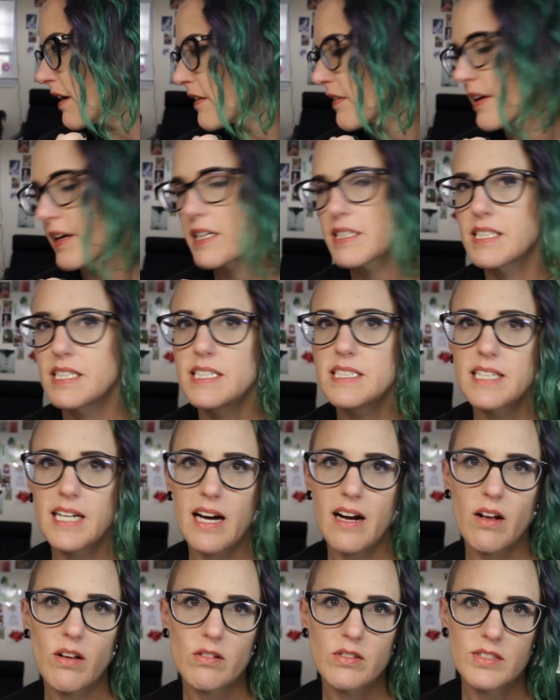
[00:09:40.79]
like a tea
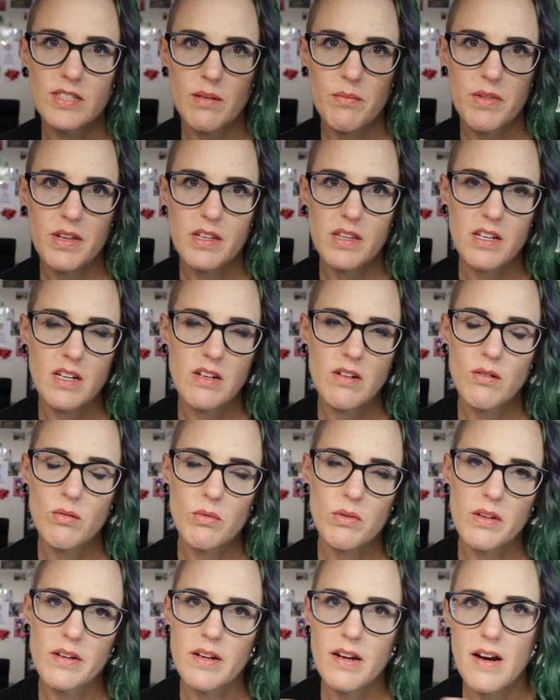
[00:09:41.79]
towel or something that you don't
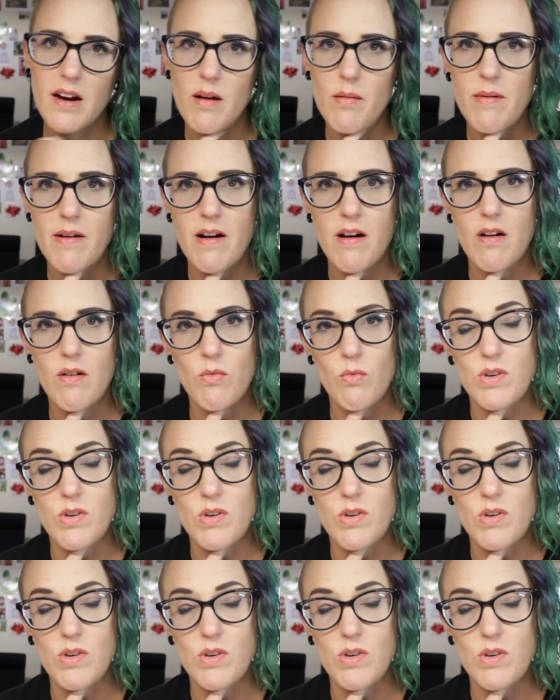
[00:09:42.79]
really care about,